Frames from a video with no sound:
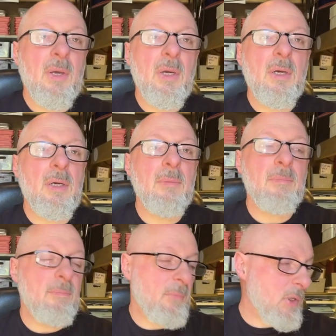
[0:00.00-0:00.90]

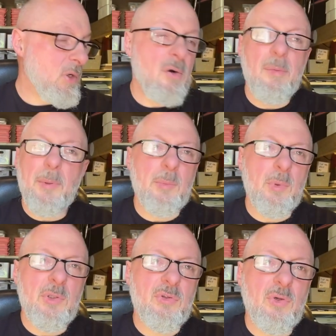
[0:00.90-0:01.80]
I can't remember what
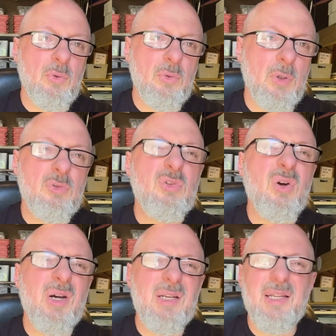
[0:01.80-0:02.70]
it's called. I'll
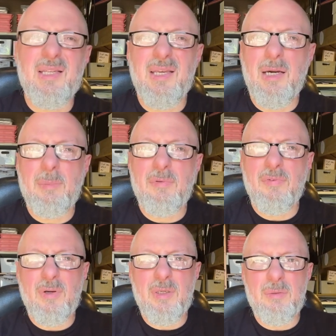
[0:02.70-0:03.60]
try and link it up if
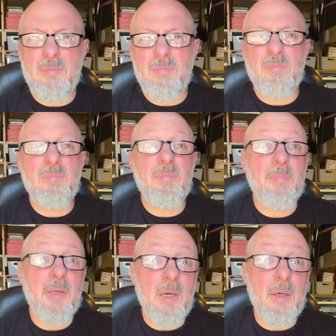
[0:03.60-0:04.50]
I can
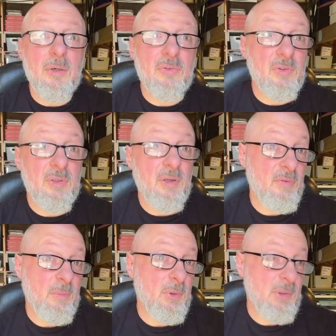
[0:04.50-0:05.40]
be asked, if
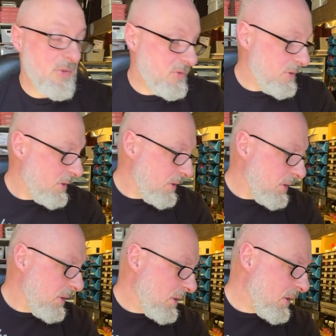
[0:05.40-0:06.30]
I'm honest.
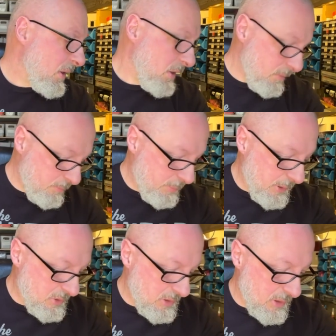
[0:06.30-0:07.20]

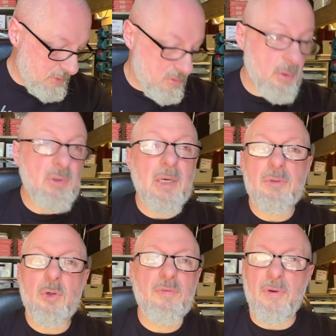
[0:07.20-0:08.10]
But scroll down,
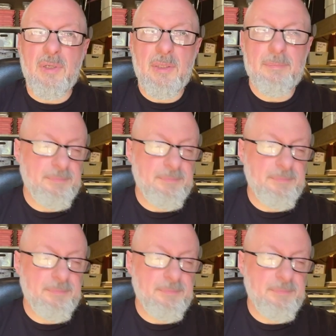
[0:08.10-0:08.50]
you'll find it.